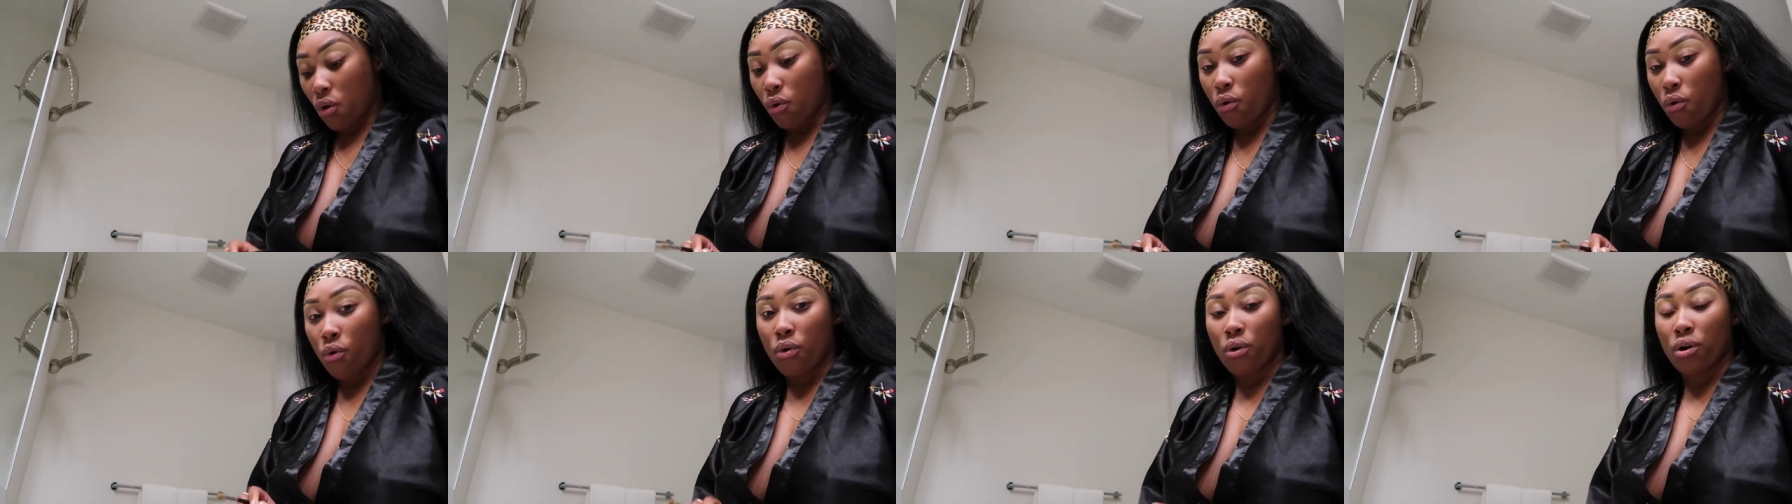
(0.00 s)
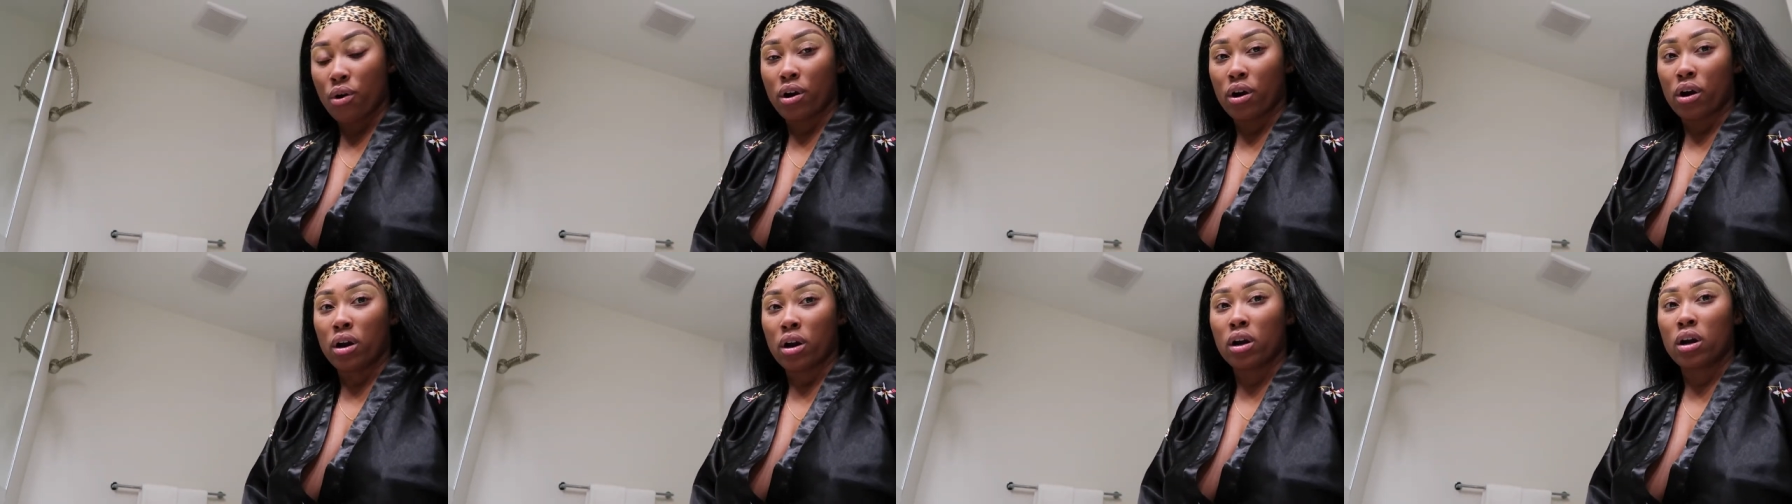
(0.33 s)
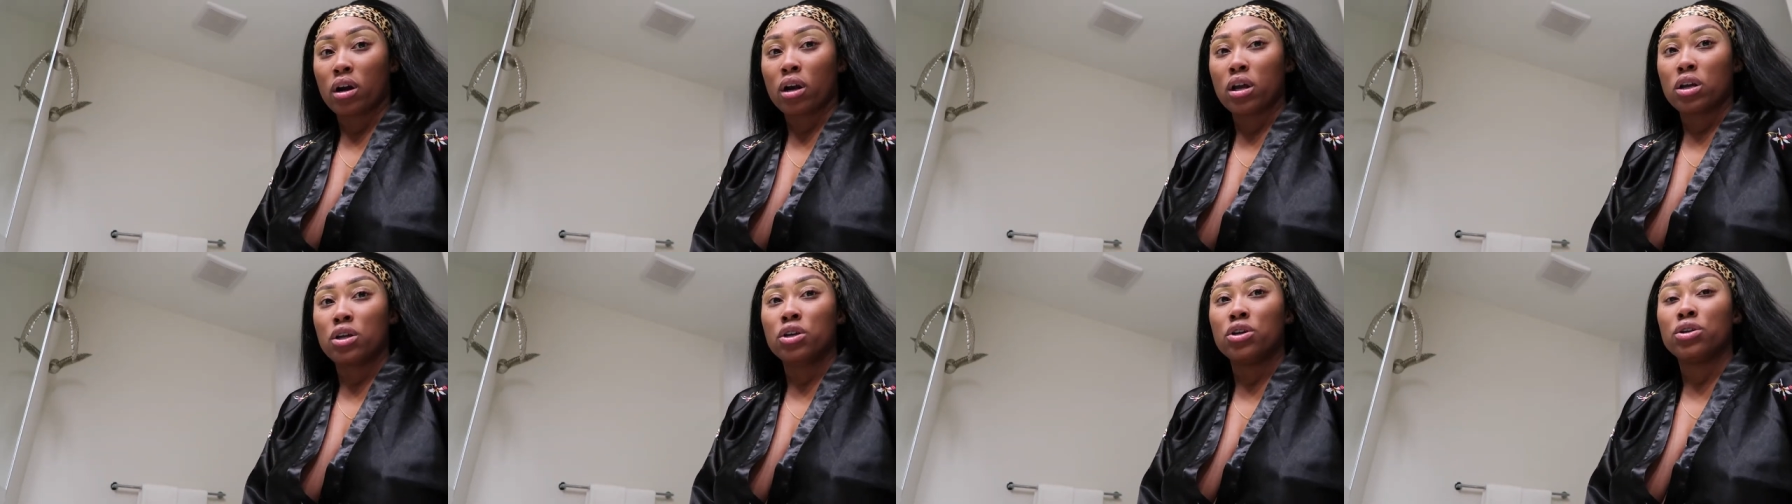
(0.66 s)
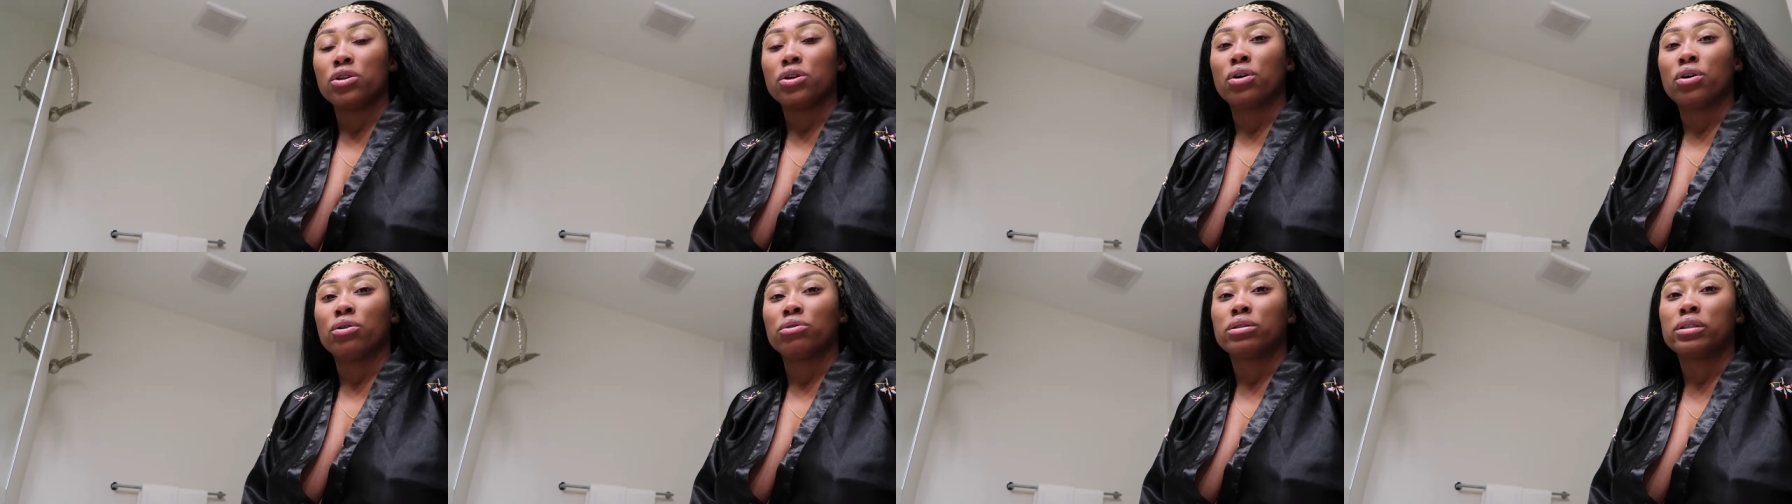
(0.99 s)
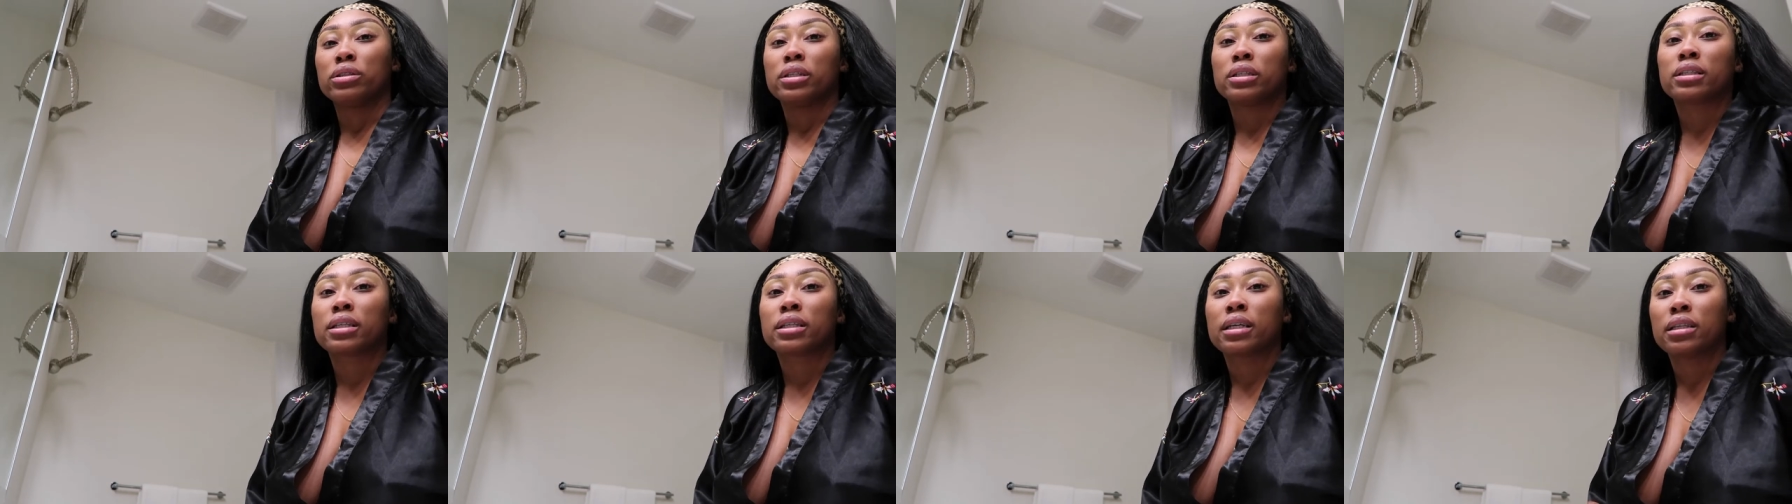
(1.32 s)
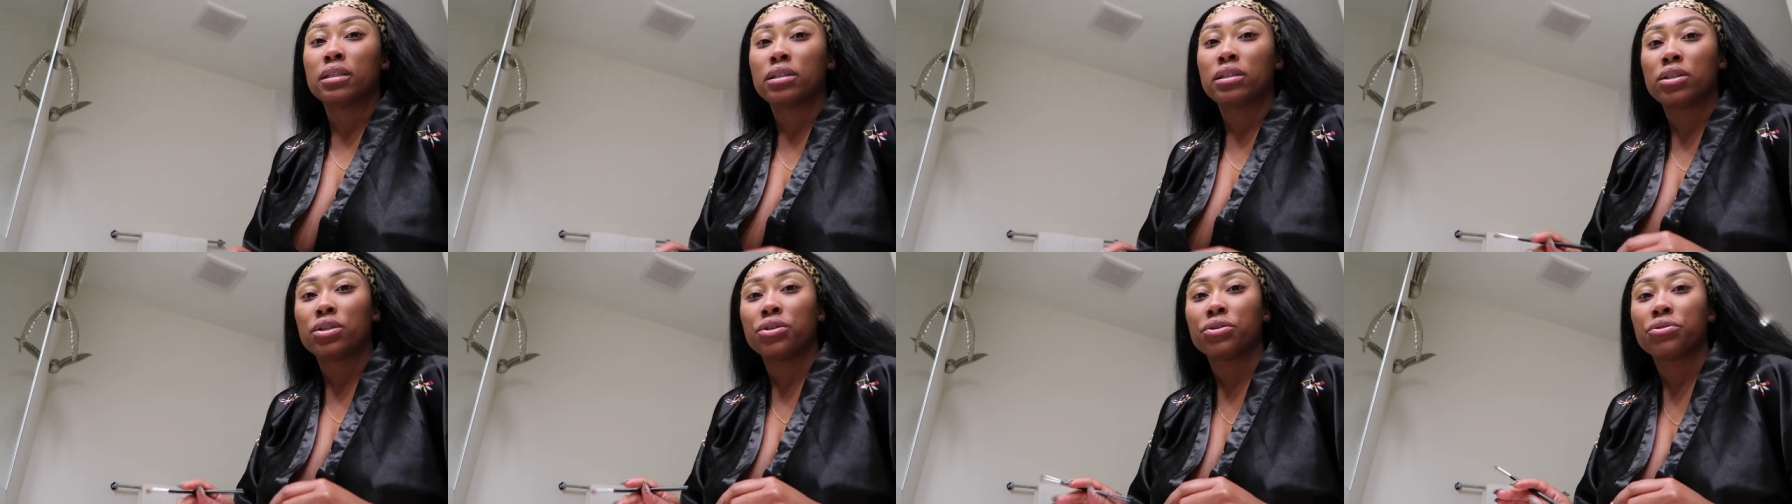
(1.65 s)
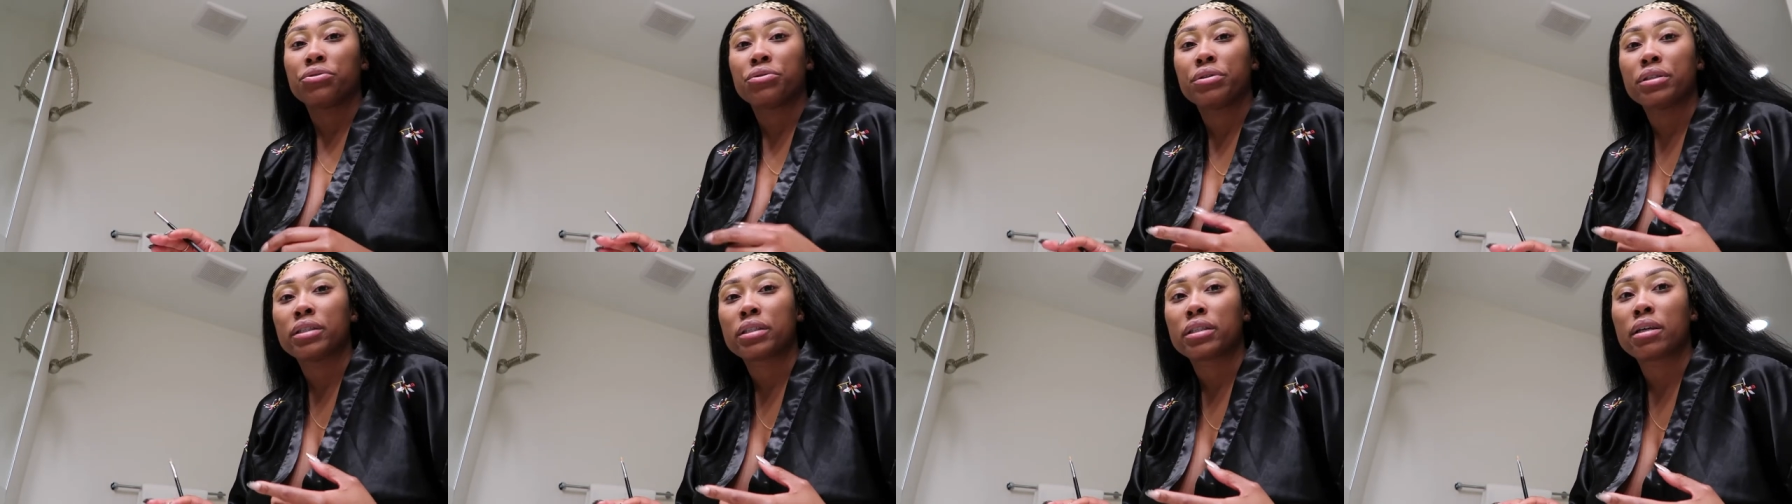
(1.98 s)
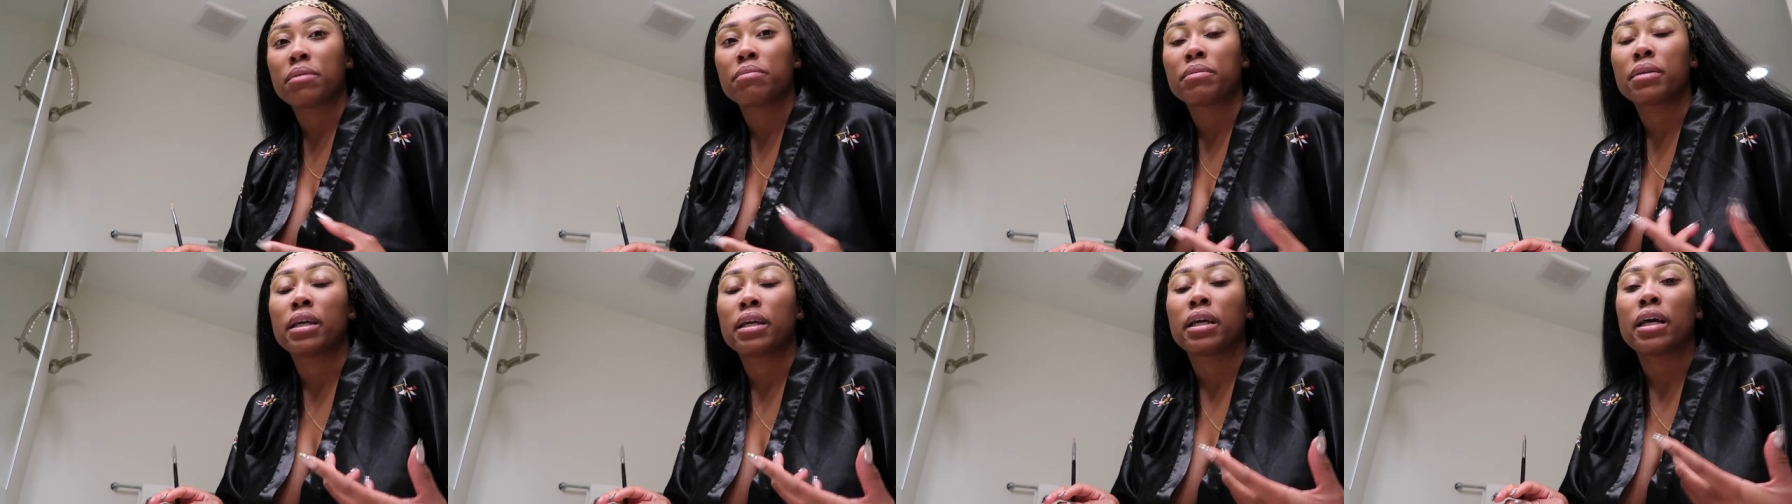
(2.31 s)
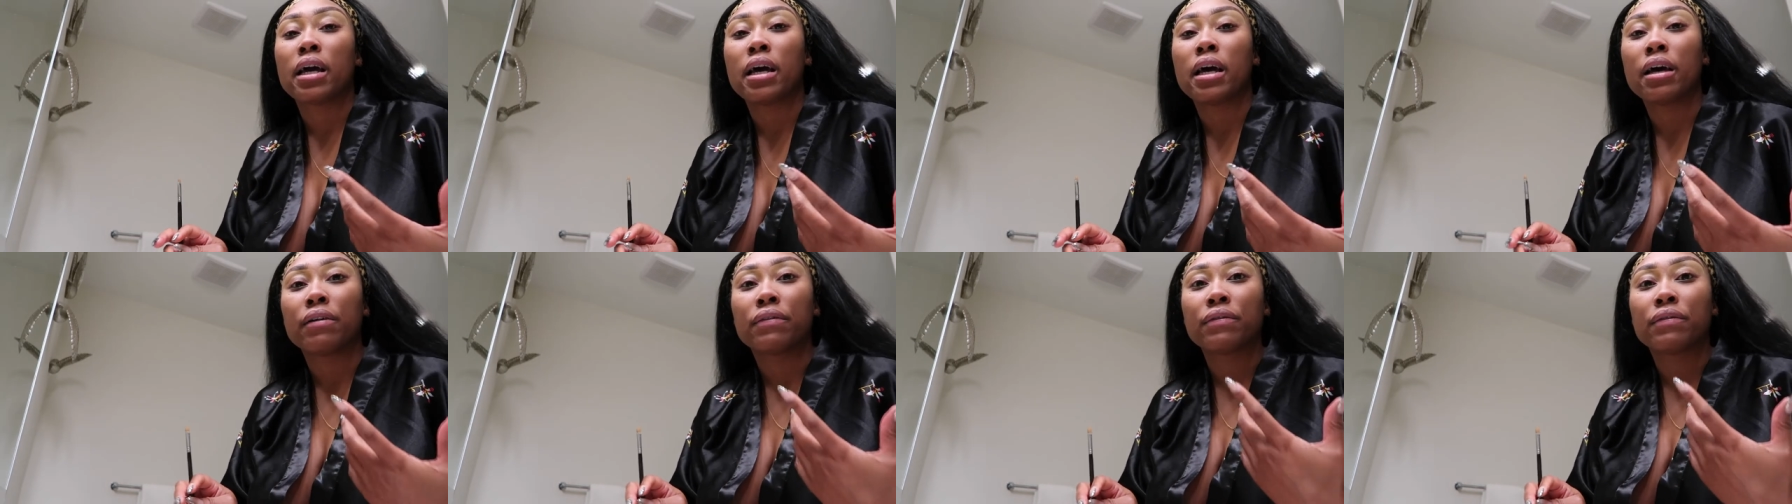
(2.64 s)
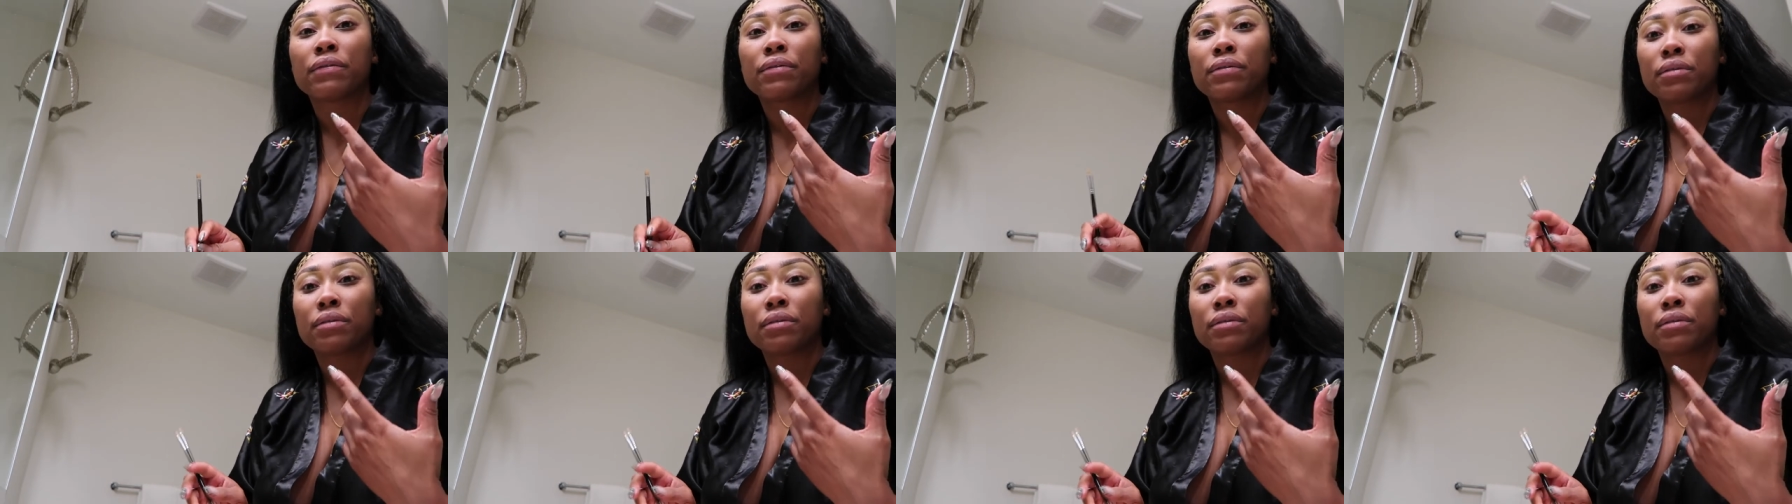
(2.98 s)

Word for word: or, you know, discontinuing something if